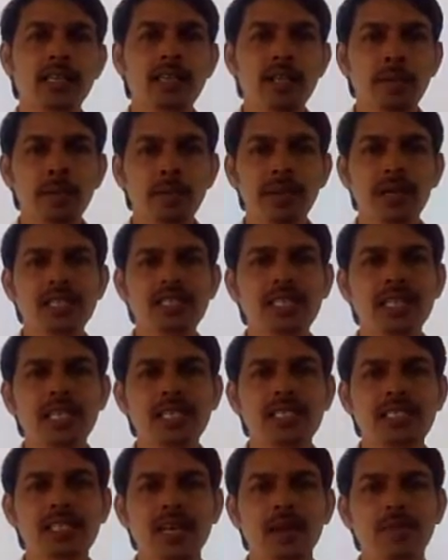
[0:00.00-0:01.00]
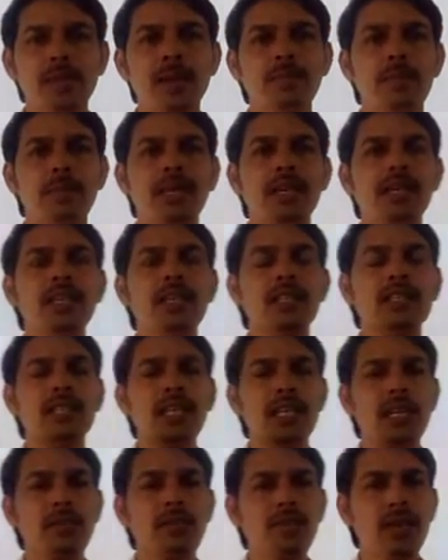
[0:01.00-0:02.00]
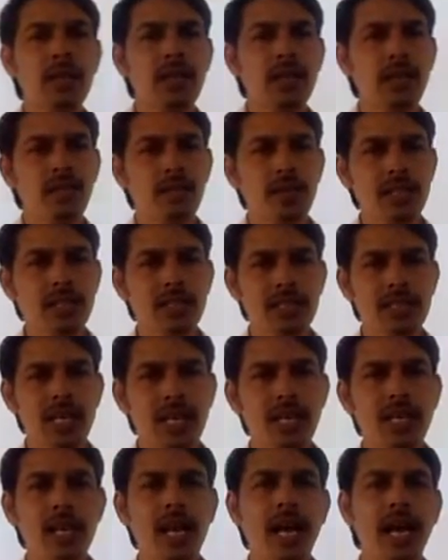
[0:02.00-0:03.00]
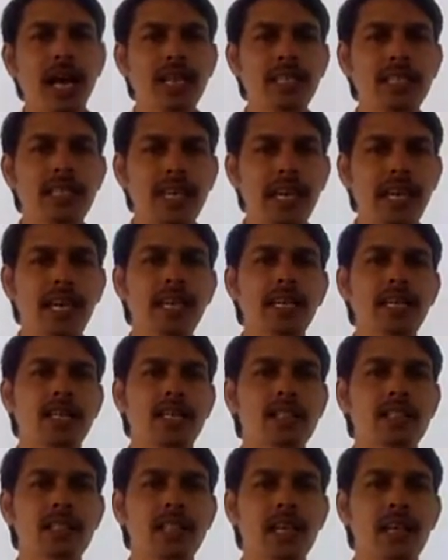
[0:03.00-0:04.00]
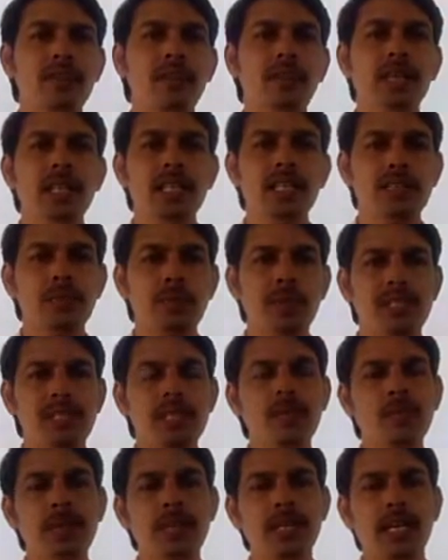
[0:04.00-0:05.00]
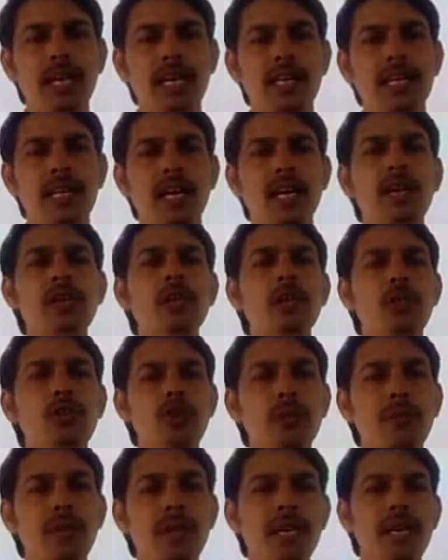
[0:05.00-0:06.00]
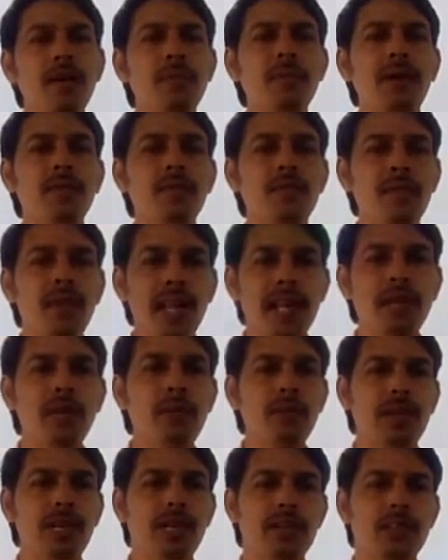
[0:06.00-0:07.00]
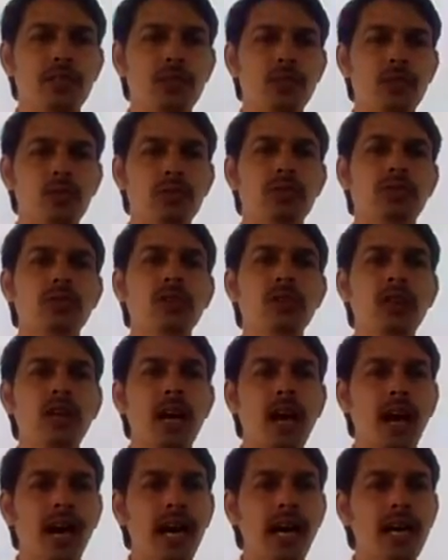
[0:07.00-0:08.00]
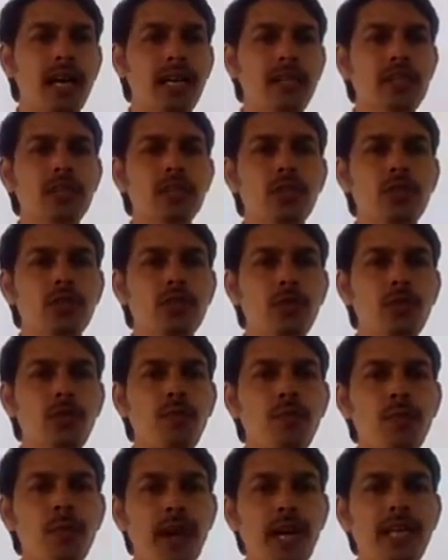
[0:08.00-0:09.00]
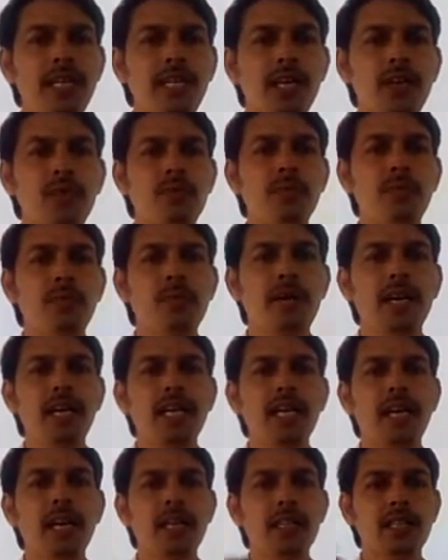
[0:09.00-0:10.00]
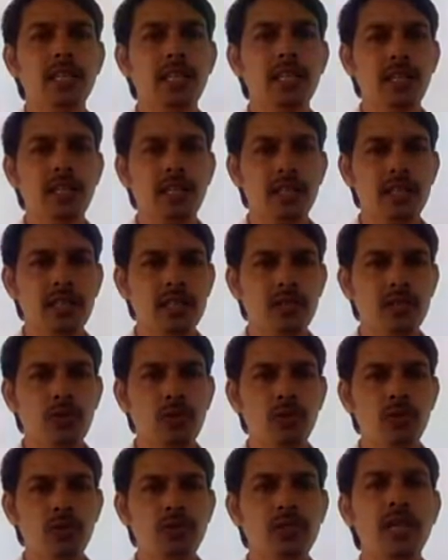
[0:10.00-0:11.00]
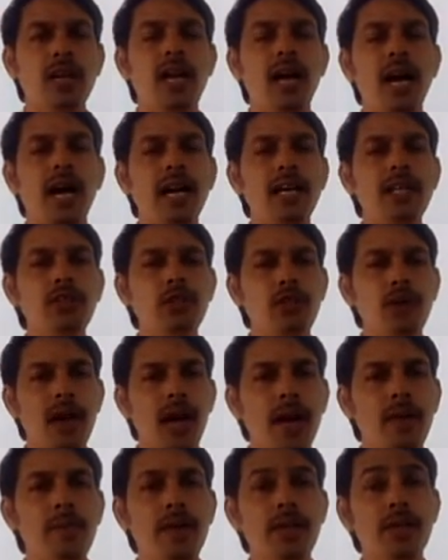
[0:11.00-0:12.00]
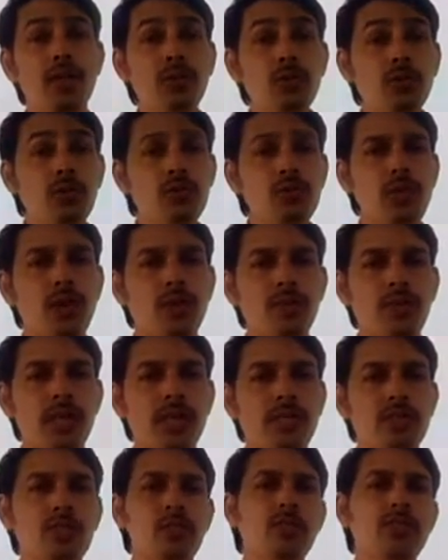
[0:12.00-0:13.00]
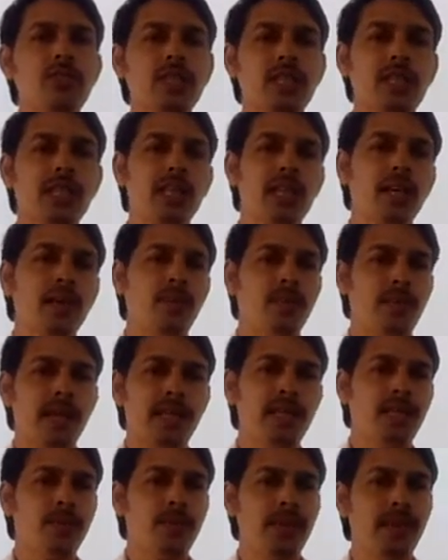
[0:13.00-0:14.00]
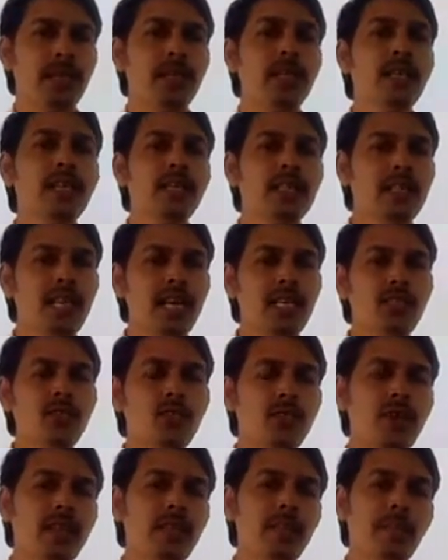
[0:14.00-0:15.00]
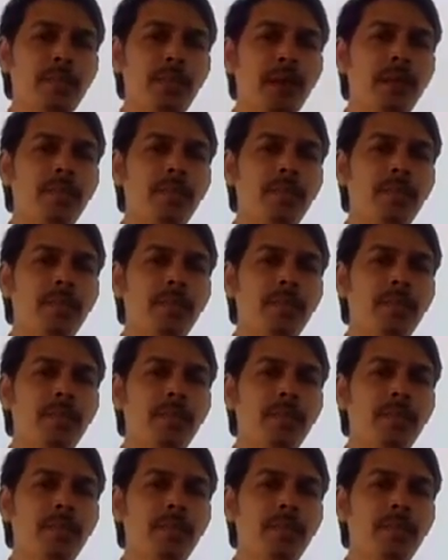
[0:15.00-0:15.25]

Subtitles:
the person is developing the different skills and train itself in a specific area to become a valuable resource and to find out many other resource and to have a use of the resource in an effective way. That's why the